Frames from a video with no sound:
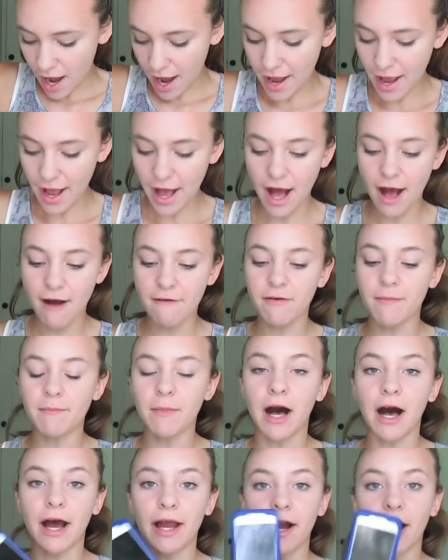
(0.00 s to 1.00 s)
I have
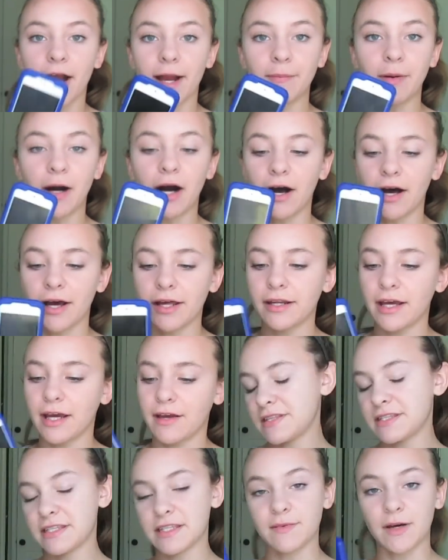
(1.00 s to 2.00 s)
my iPod,
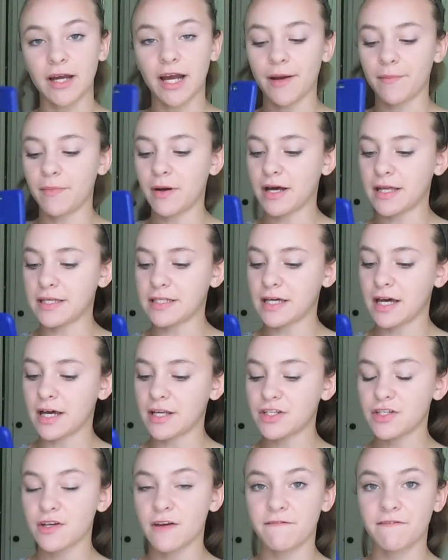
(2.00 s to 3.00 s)
and this is my iPod
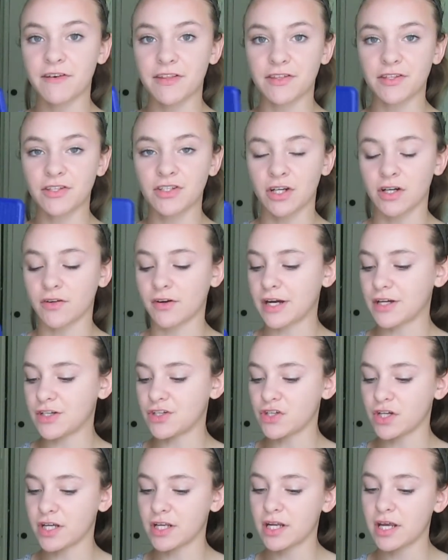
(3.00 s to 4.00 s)
Touch 5th
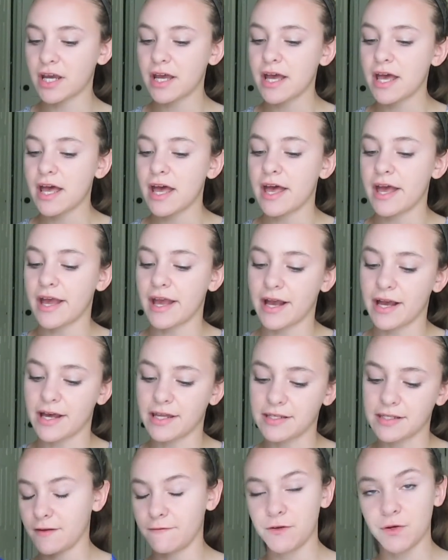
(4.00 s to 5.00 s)
generation,
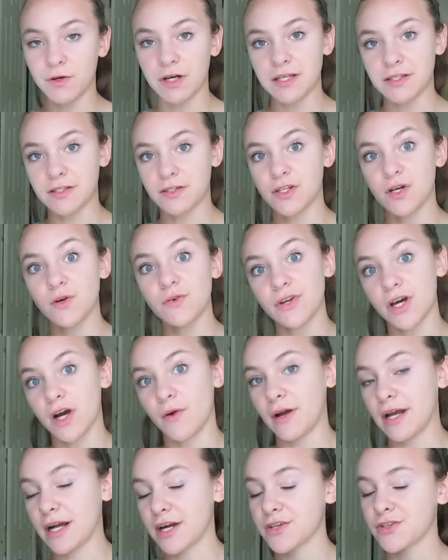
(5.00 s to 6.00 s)
and if you guys don't
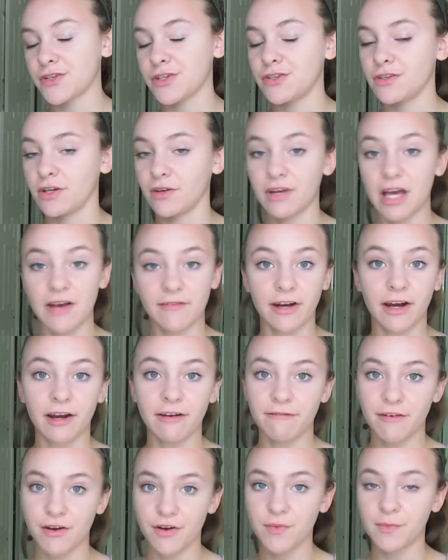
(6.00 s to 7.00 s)
know, I actually don't have an
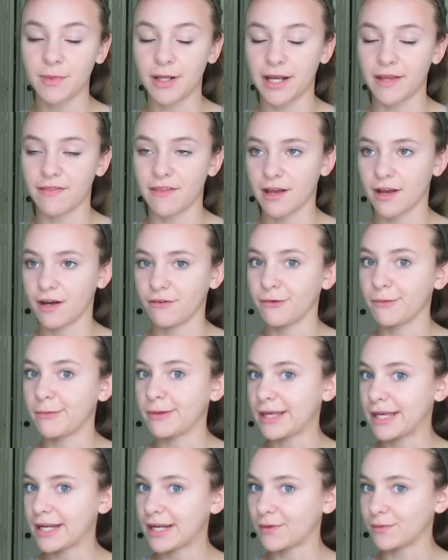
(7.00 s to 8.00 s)
iPhone, but I think I will
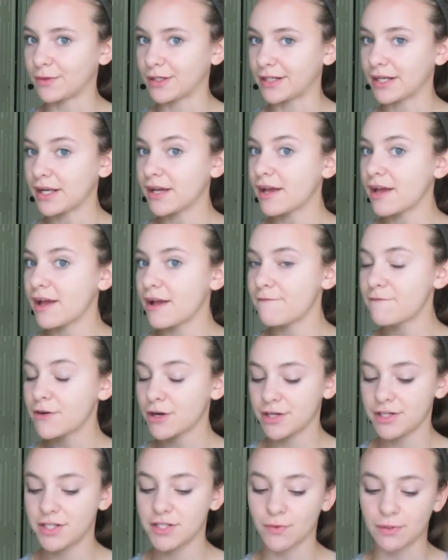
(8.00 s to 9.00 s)
be getting one
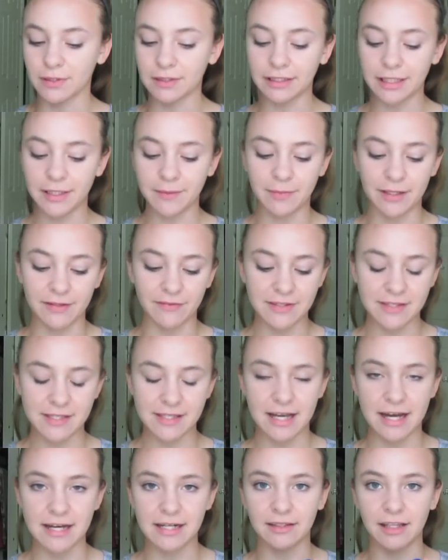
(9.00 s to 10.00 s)
very shortly, but this
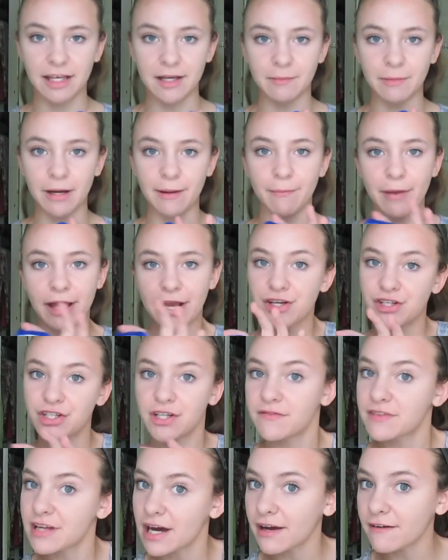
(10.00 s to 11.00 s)
is kind of like my
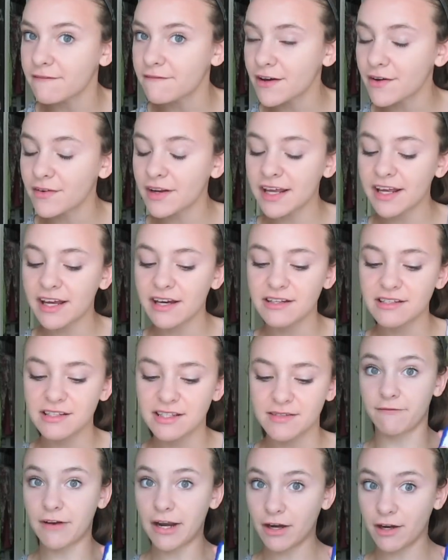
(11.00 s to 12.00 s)
makeshift iPhone, I
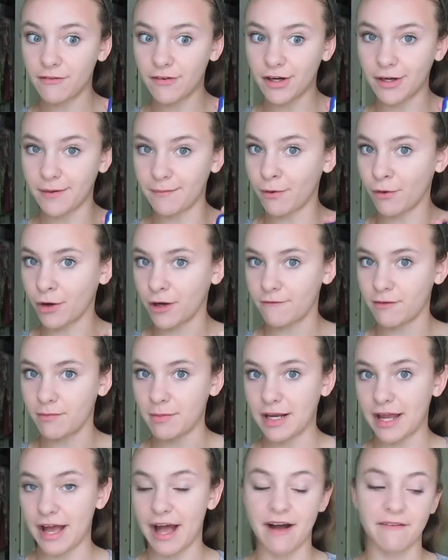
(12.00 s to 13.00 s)
guess. Very, very important for
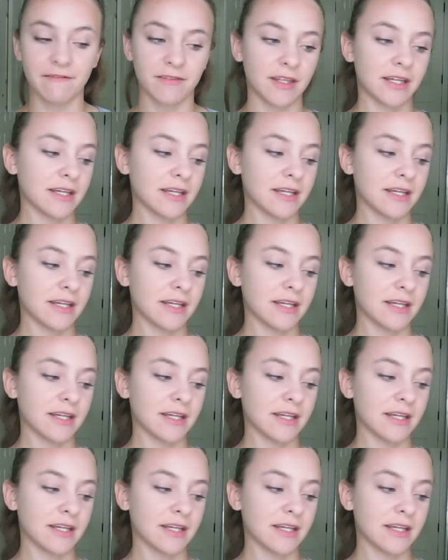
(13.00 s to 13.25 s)
me to have